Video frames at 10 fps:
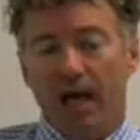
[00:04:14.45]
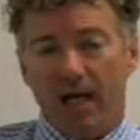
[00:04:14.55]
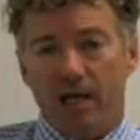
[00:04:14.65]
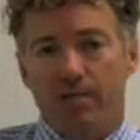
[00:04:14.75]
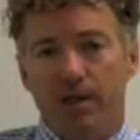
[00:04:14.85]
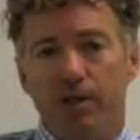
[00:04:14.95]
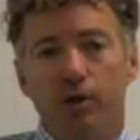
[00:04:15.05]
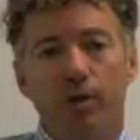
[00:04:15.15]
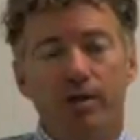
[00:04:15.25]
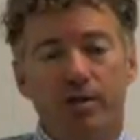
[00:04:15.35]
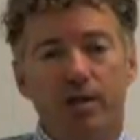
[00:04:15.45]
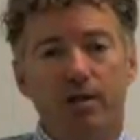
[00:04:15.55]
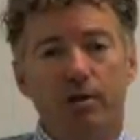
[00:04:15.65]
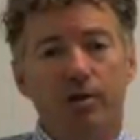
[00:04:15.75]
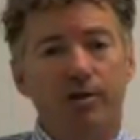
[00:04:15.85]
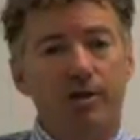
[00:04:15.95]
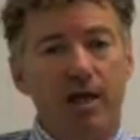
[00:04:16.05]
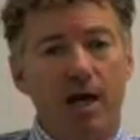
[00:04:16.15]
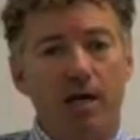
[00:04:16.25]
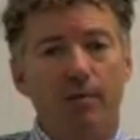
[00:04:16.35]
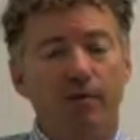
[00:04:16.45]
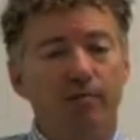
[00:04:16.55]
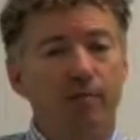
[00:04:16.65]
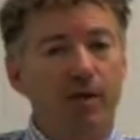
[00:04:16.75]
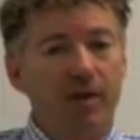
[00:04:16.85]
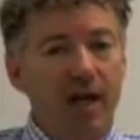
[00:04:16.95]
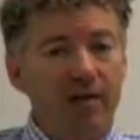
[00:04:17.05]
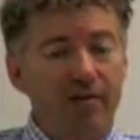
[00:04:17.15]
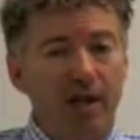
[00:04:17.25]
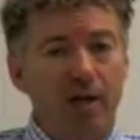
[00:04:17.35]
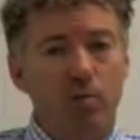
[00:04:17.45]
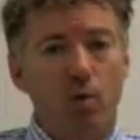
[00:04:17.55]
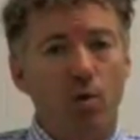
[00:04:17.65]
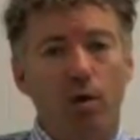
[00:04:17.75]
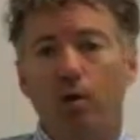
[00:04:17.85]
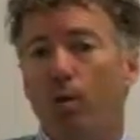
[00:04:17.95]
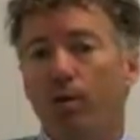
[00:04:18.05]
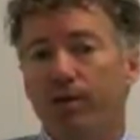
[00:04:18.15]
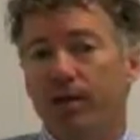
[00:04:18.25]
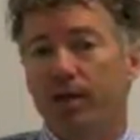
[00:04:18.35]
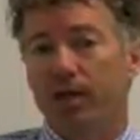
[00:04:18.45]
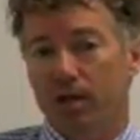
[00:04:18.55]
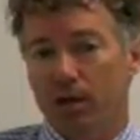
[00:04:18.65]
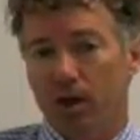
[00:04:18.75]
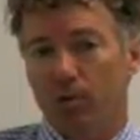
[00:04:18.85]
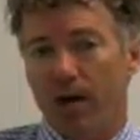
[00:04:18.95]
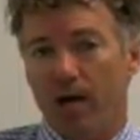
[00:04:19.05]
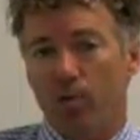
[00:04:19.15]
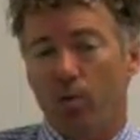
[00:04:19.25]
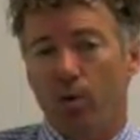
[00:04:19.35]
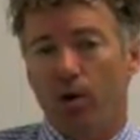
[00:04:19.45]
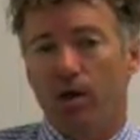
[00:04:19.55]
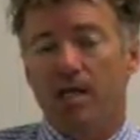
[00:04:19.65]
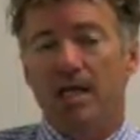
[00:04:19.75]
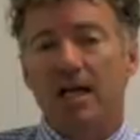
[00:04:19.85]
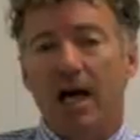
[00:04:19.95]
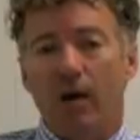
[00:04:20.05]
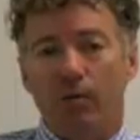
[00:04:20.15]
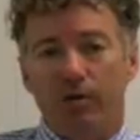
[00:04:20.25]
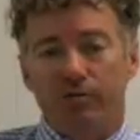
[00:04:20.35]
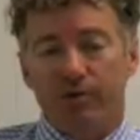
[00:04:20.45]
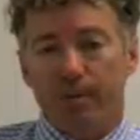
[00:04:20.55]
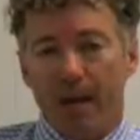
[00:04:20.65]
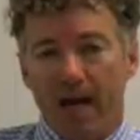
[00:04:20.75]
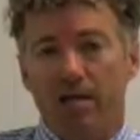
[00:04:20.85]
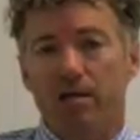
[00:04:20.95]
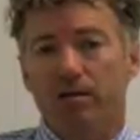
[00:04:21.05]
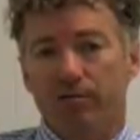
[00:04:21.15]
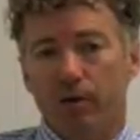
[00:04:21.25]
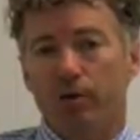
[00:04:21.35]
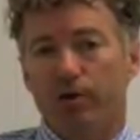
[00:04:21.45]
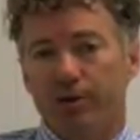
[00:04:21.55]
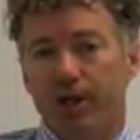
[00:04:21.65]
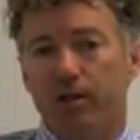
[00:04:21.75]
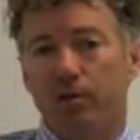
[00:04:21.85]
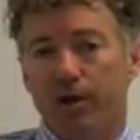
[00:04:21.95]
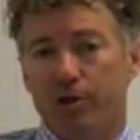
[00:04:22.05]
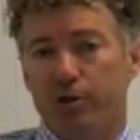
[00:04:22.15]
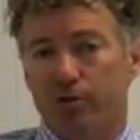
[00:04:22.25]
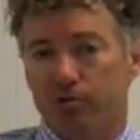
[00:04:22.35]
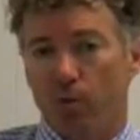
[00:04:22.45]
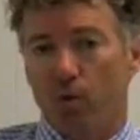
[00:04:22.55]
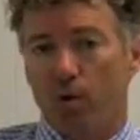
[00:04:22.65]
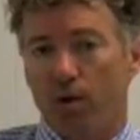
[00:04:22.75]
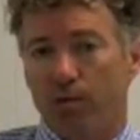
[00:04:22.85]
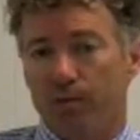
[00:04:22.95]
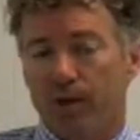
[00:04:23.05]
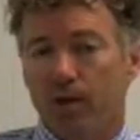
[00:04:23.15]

Had I been a U.S. Senator at the time of the Afghan War or the Iraq War, I would have demanded a vote on declaration of war.